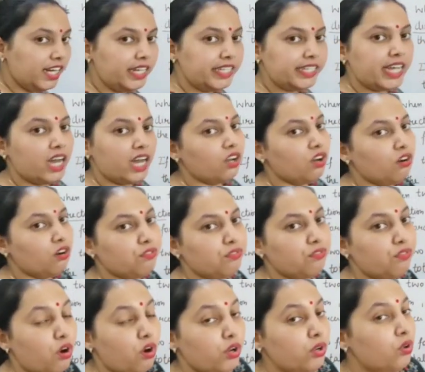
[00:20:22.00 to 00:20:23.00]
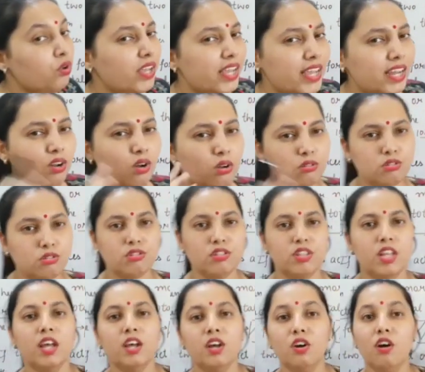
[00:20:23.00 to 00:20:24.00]
a tug of war, you can also
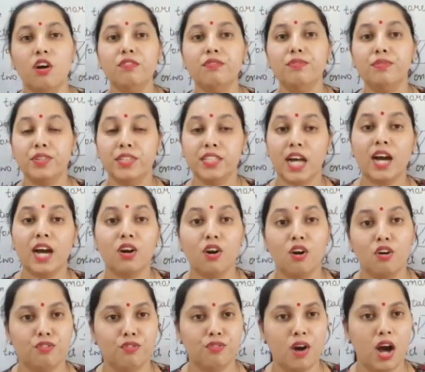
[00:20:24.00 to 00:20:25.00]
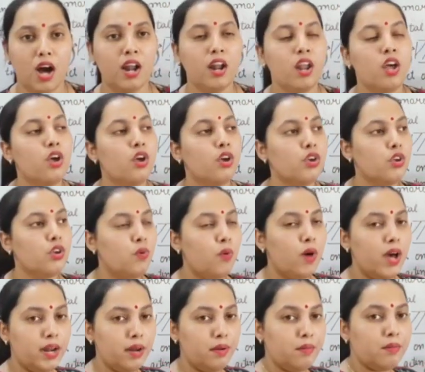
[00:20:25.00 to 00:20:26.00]
think of tug of war. You
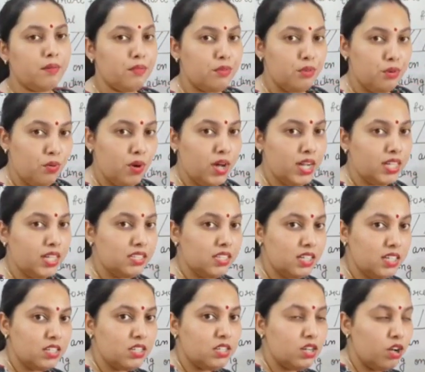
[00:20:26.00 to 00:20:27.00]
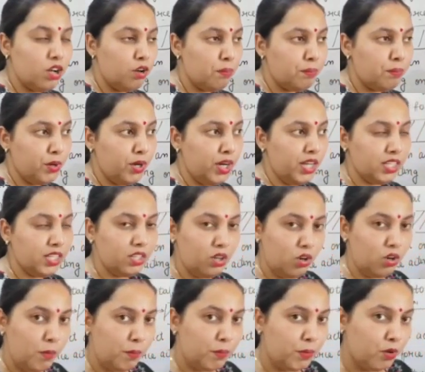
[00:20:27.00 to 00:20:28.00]
are just pulling the
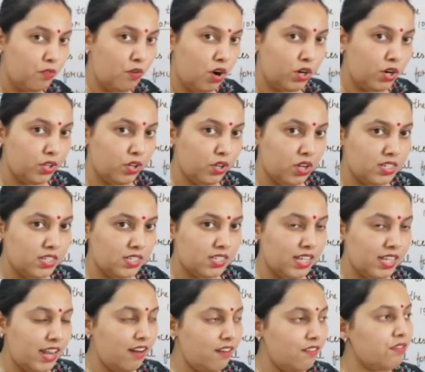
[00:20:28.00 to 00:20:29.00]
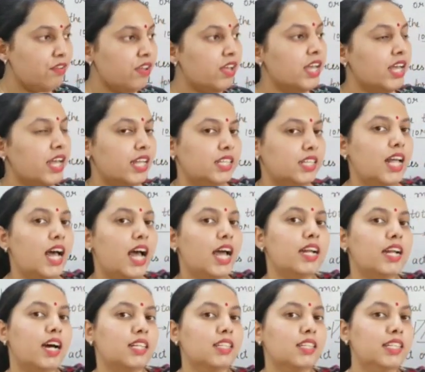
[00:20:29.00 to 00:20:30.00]
rope toward yourself. The
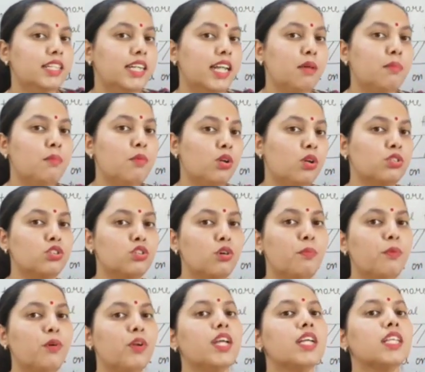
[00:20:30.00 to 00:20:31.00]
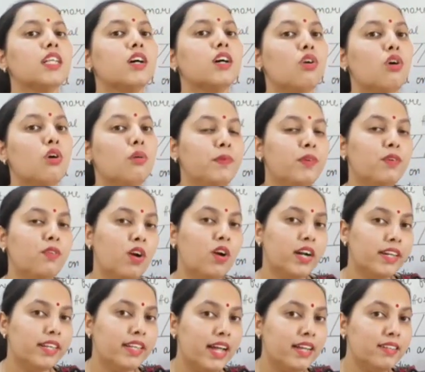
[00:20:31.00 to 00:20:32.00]
another team also pulling the rope
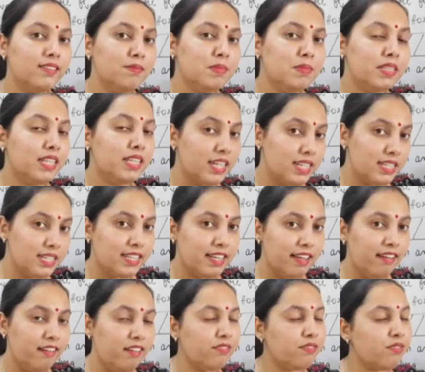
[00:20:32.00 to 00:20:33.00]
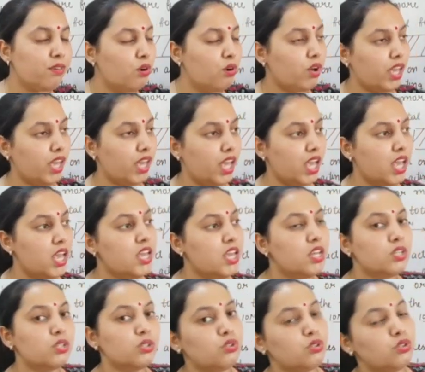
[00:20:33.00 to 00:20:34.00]
toward their self. Okay.
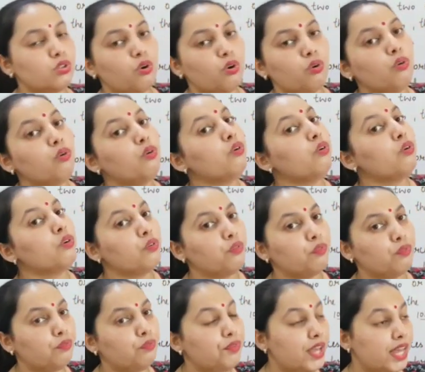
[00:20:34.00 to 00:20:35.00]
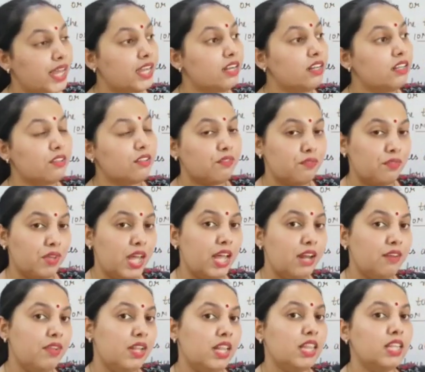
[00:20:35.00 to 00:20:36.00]
So where
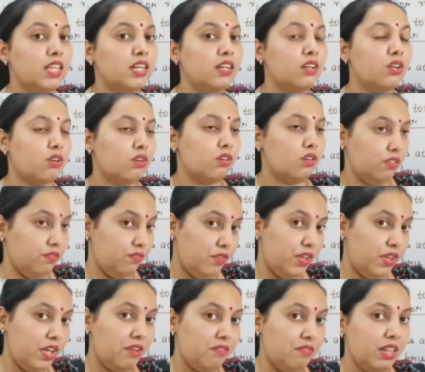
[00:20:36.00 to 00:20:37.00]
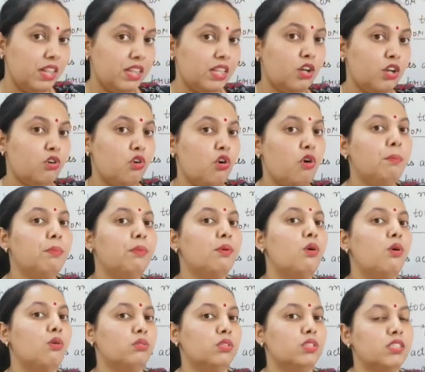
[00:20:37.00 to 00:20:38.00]
will the rope
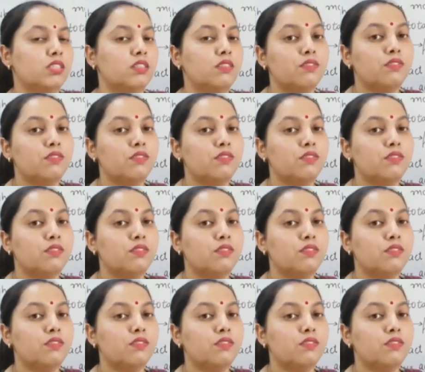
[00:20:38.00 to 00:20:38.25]
goes?